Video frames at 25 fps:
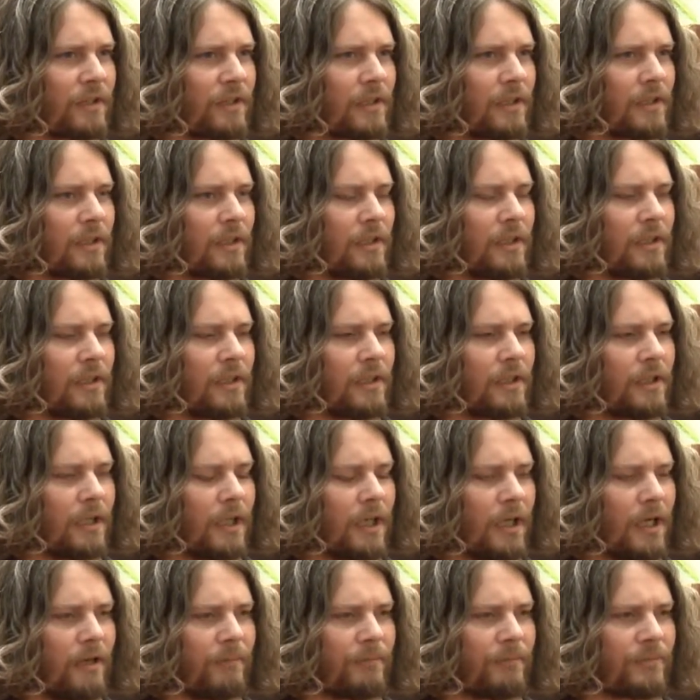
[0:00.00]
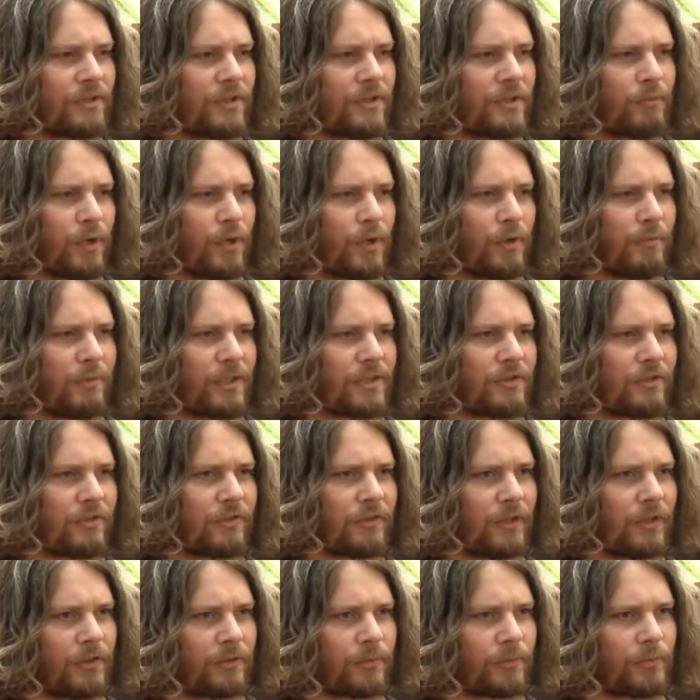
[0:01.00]
And she wrote a bunch of
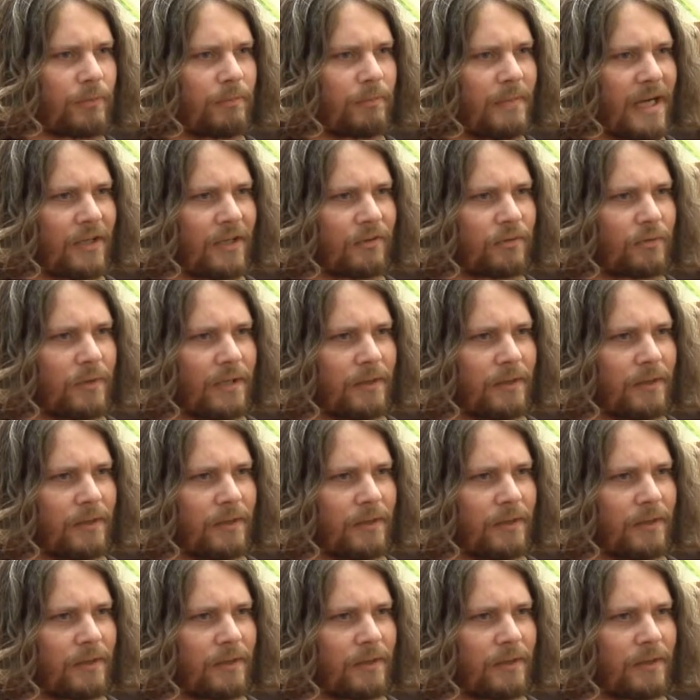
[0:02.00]
songs with Mac